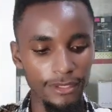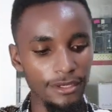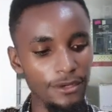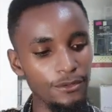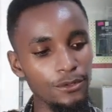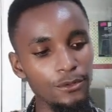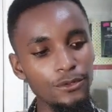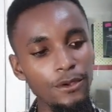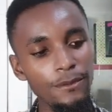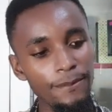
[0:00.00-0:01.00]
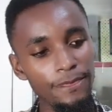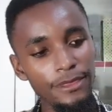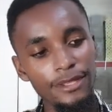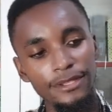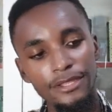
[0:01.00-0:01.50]
there is also
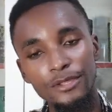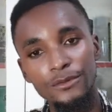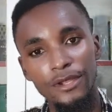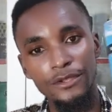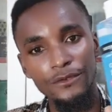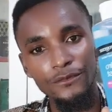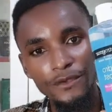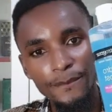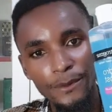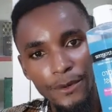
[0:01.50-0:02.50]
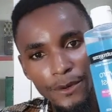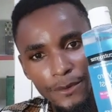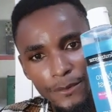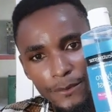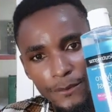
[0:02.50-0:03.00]
this one,
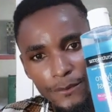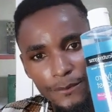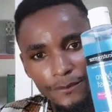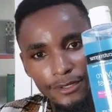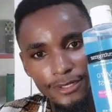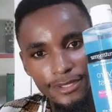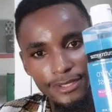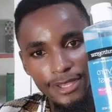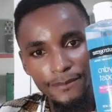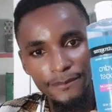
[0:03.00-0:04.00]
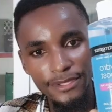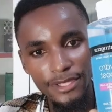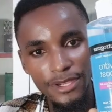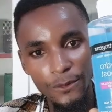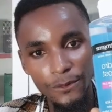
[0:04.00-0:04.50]
Triple. It is an
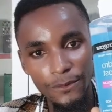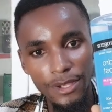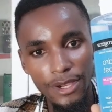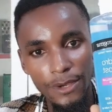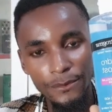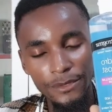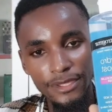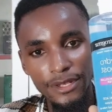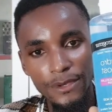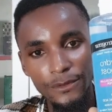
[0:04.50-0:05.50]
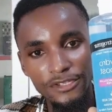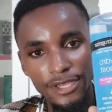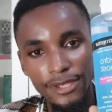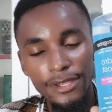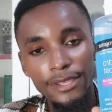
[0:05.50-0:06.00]
micellar
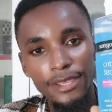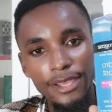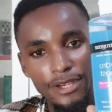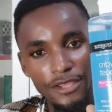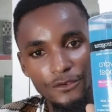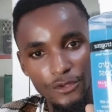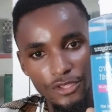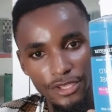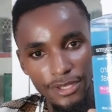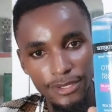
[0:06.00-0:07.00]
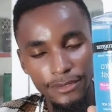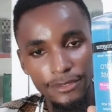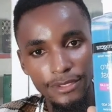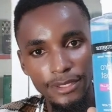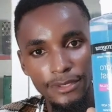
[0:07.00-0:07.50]
water, Neutrogena.
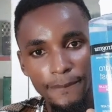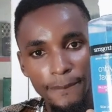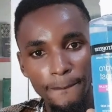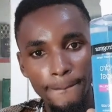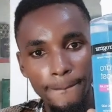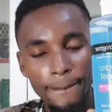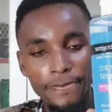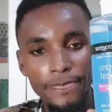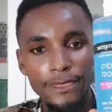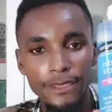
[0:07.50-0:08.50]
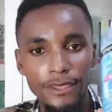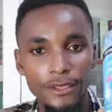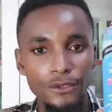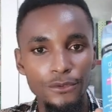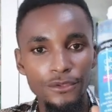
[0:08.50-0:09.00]
Okay,
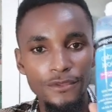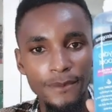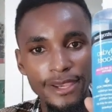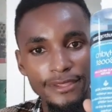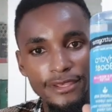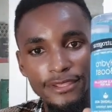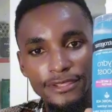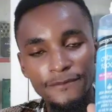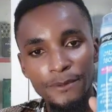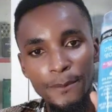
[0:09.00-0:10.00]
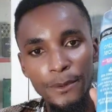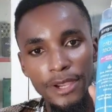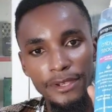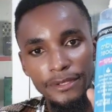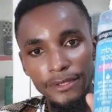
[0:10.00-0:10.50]
used by sensitive
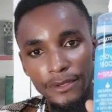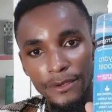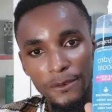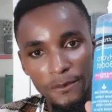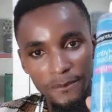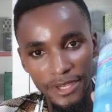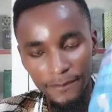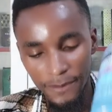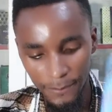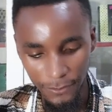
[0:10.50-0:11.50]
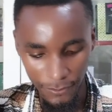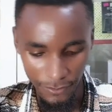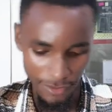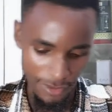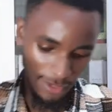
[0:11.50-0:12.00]
people and combined people.
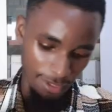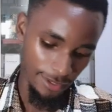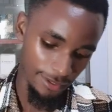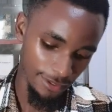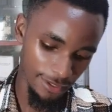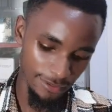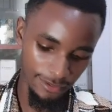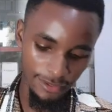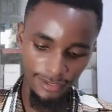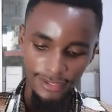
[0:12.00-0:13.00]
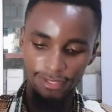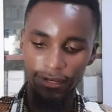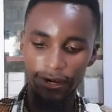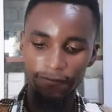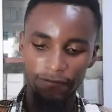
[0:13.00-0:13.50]
There is this
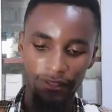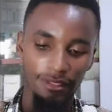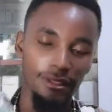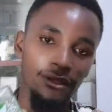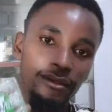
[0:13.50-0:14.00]
CeraVe,